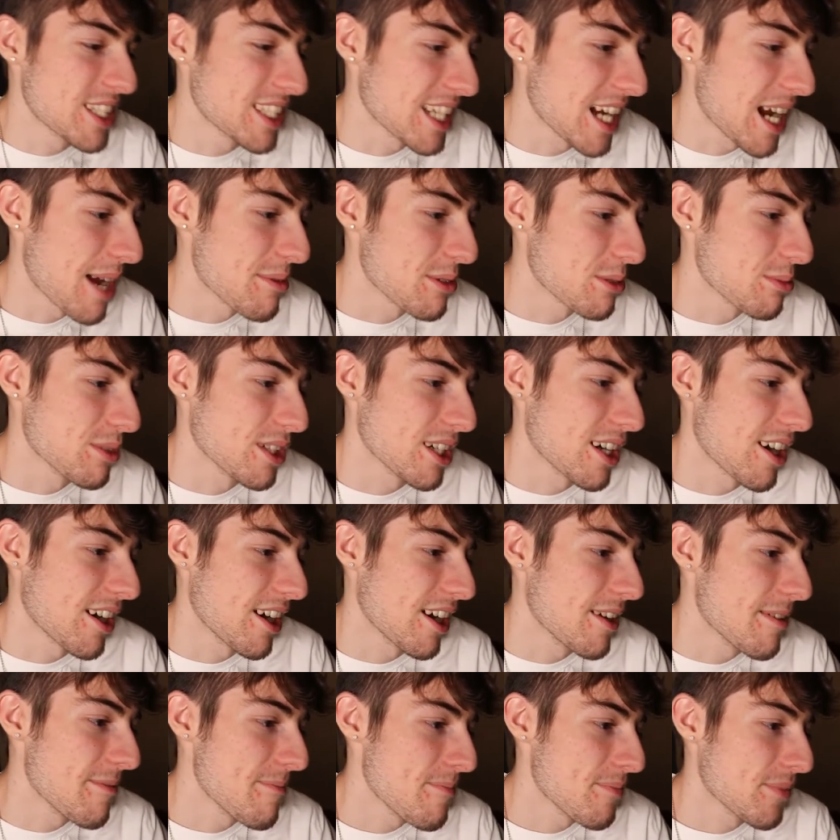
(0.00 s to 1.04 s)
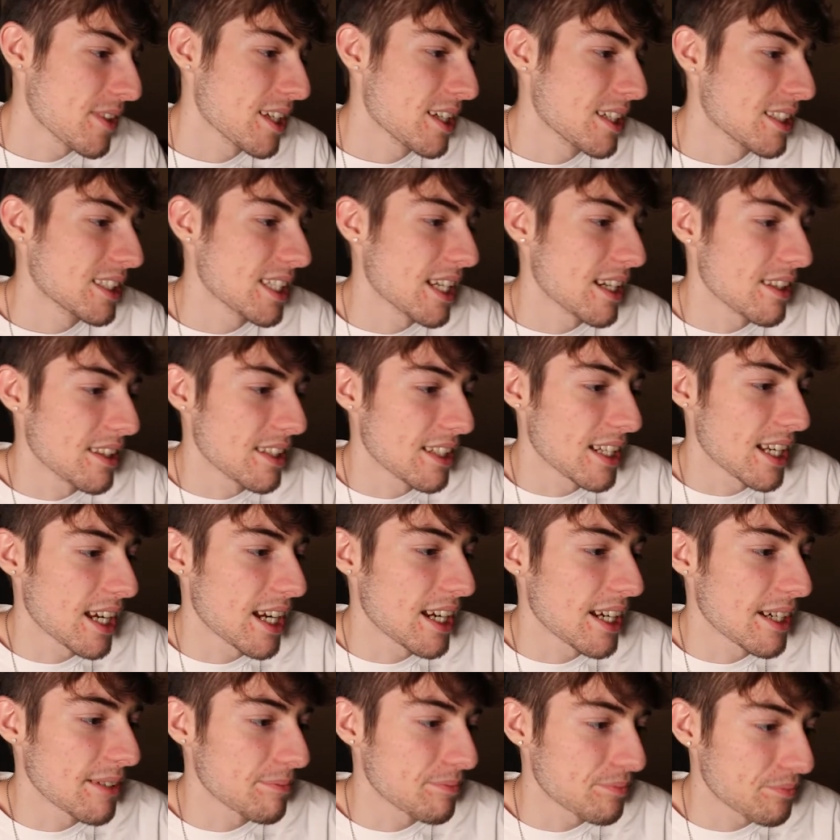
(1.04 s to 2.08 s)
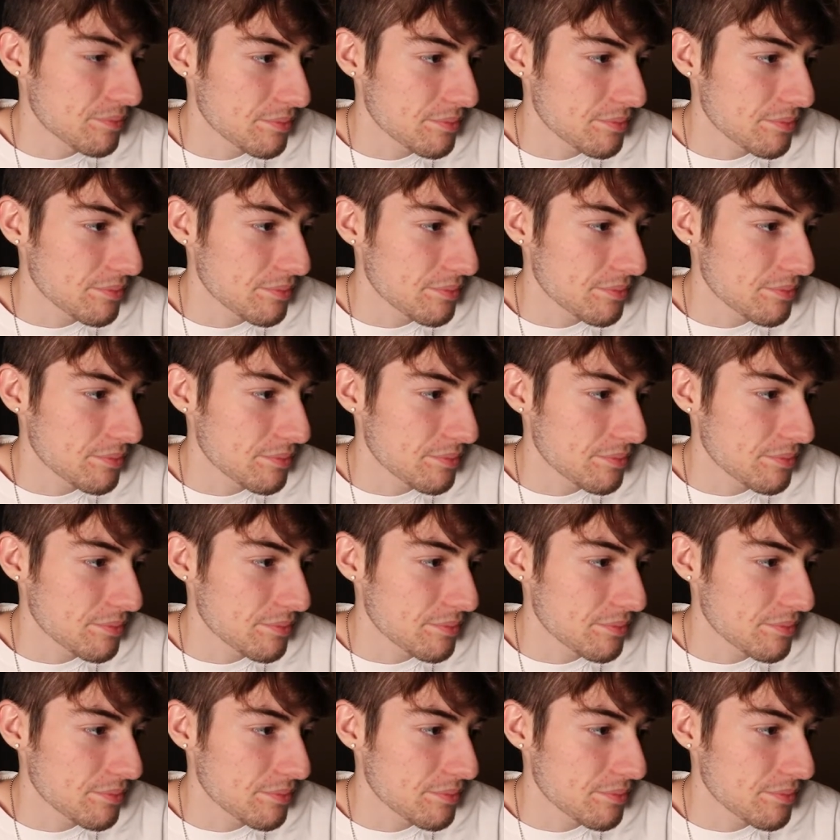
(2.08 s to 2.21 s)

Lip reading: times, but alright. Dead of the Night.